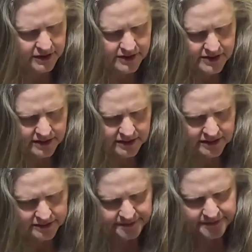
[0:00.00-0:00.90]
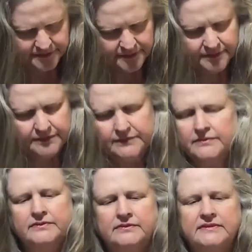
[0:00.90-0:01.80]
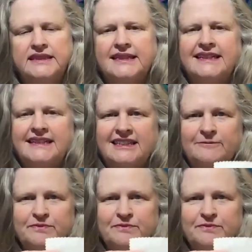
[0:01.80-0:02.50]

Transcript: So yeah,